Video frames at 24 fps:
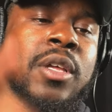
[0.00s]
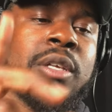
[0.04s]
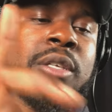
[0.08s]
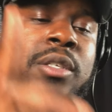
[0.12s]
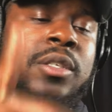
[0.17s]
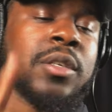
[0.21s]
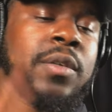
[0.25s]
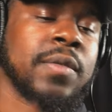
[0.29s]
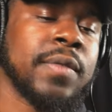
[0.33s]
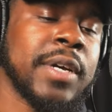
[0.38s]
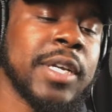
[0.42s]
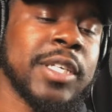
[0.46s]

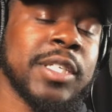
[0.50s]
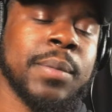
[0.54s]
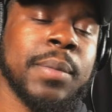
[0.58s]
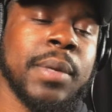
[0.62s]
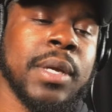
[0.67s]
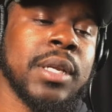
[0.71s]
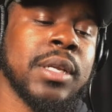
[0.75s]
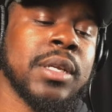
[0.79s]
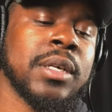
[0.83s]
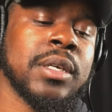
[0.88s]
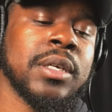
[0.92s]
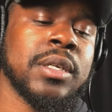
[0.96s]

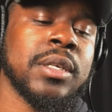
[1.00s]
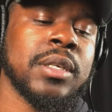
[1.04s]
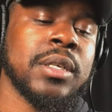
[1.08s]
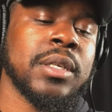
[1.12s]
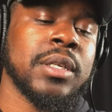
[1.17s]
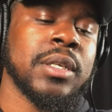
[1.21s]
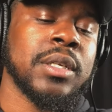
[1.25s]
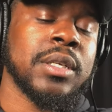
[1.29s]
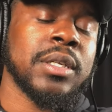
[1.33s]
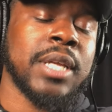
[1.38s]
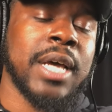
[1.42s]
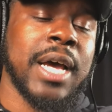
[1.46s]

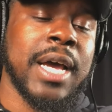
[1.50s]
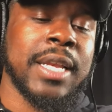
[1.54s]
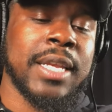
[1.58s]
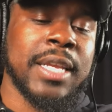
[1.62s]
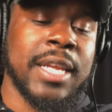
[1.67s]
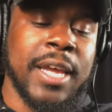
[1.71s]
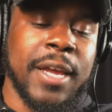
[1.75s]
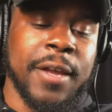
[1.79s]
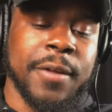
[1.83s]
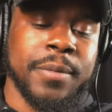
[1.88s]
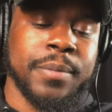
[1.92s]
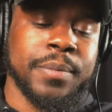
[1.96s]

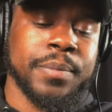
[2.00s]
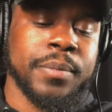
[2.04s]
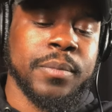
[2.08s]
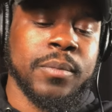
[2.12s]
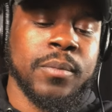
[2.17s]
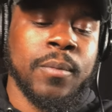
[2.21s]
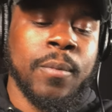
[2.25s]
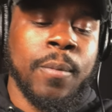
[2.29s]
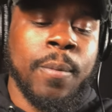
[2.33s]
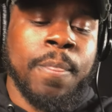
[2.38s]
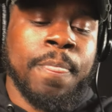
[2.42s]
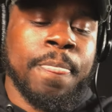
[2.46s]
SylvesterMcNutt.net.
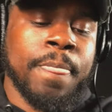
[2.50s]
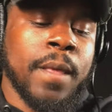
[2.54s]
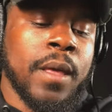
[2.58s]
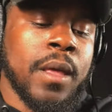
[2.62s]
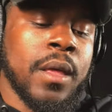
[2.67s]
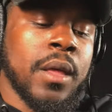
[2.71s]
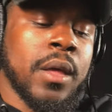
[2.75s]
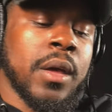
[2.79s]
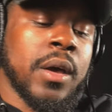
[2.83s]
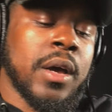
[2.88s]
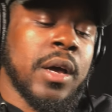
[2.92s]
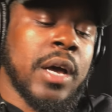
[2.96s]

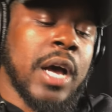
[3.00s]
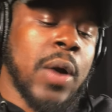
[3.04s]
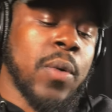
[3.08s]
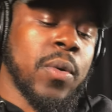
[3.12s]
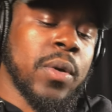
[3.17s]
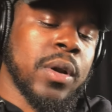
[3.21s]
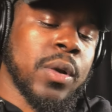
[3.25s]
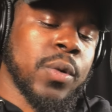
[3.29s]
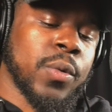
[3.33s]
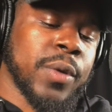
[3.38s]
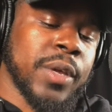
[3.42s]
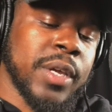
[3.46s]
I
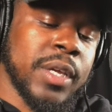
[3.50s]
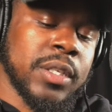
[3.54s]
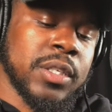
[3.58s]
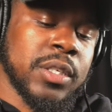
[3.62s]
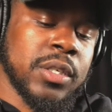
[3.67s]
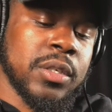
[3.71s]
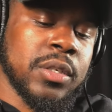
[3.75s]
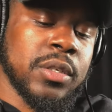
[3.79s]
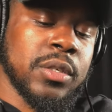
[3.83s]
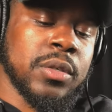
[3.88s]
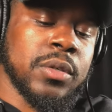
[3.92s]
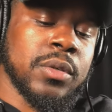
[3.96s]
want to read
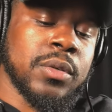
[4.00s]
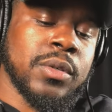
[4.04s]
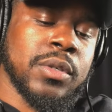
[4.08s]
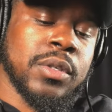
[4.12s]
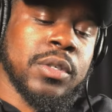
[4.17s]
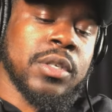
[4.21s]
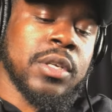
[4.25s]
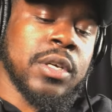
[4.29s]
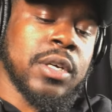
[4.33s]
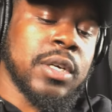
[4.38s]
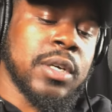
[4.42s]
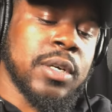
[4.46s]
to you
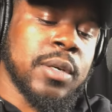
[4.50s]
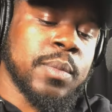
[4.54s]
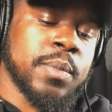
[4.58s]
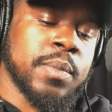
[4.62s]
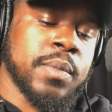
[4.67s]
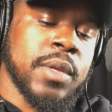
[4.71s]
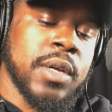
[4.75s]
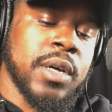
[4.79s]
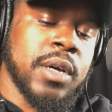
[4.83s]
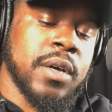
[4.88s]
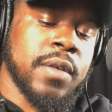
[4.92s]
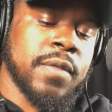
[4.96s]

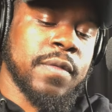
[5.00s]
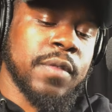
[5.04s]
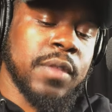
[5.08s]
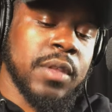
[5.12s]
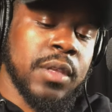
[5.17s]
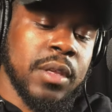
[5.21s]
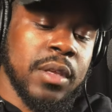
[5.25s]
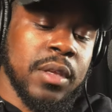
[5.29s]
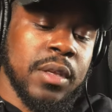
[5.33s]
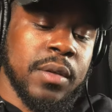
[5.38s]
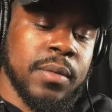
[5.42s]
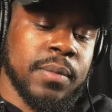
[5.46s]
some of
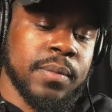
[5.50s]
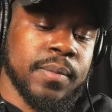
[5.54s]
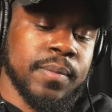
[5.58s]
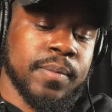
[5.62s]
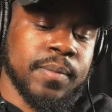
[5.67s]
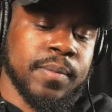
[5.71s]
the